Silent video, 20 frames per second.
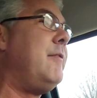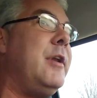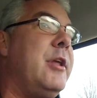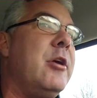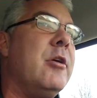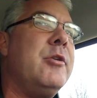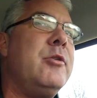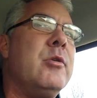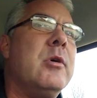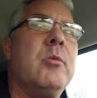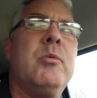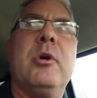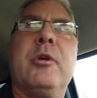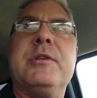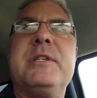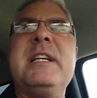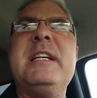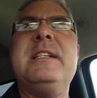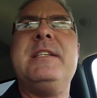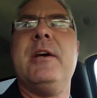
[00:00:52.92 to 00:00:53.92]
of video. Do a real
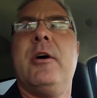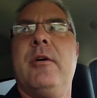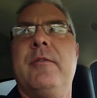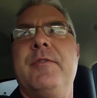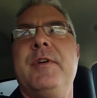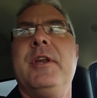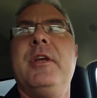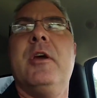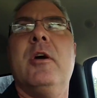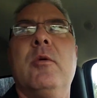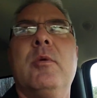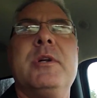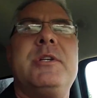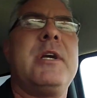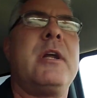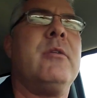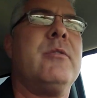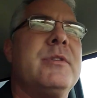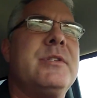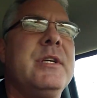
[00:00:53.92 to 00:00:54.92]
detailed video, which
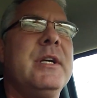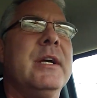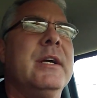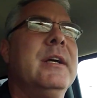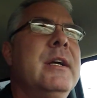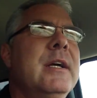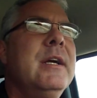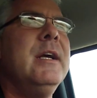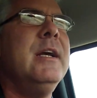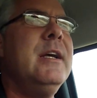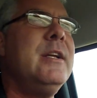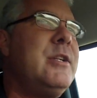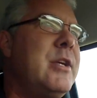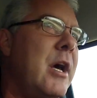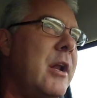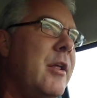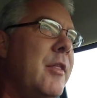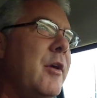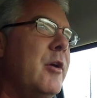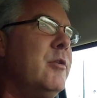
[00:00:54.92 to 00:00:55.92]
I don't see a
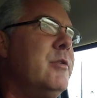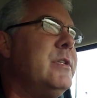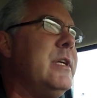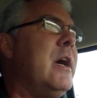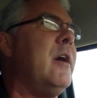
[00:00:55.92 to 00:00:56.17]
ton of those